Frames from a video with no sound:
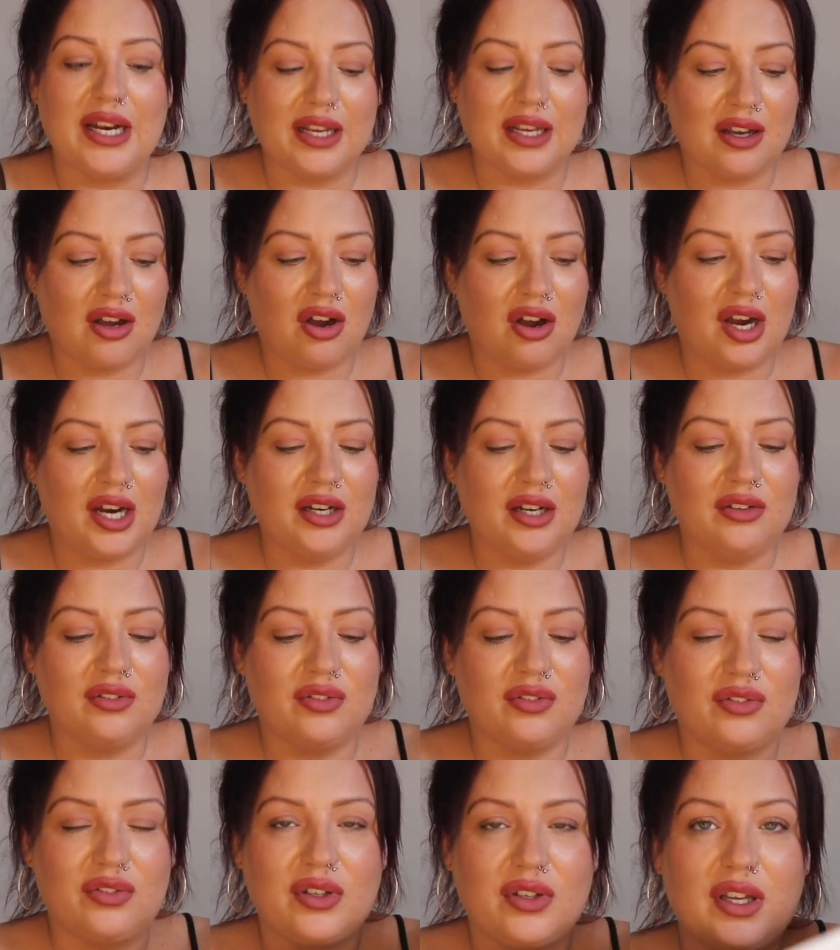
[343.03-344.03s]
It kind
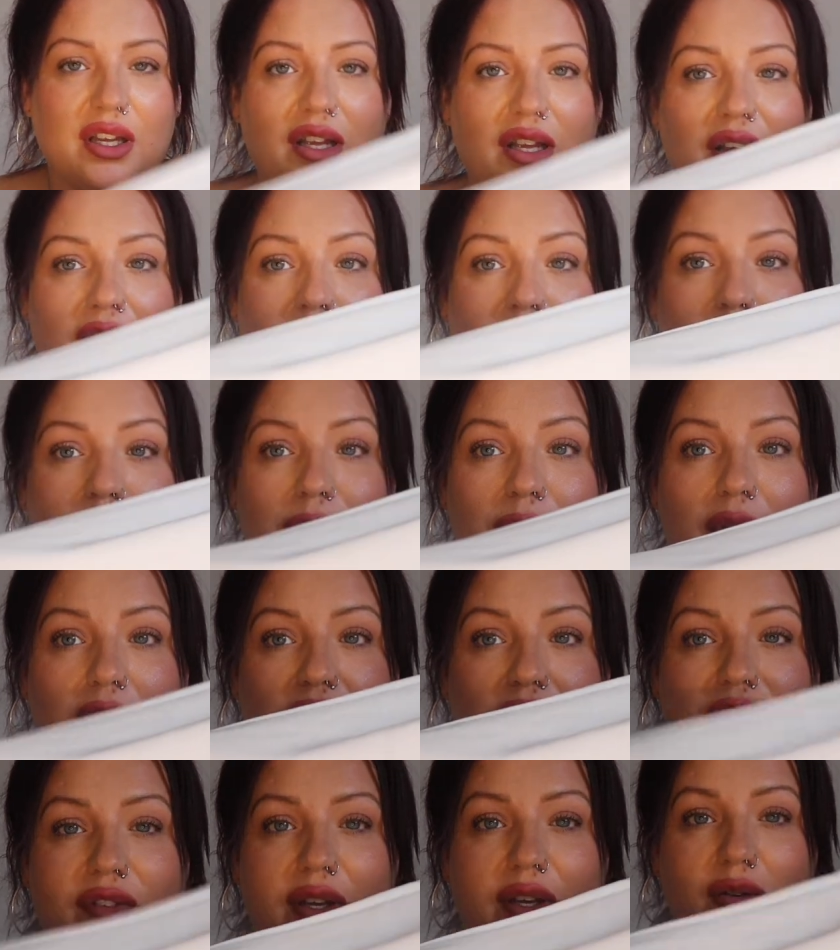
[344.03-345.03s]
of
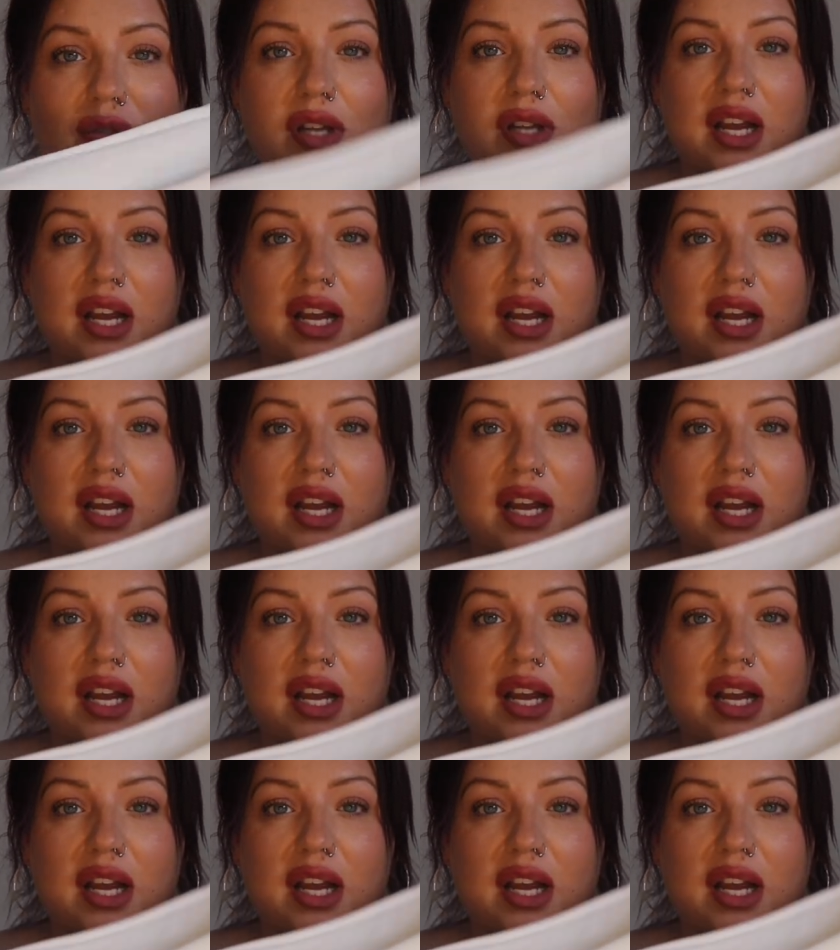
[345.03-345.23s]
feels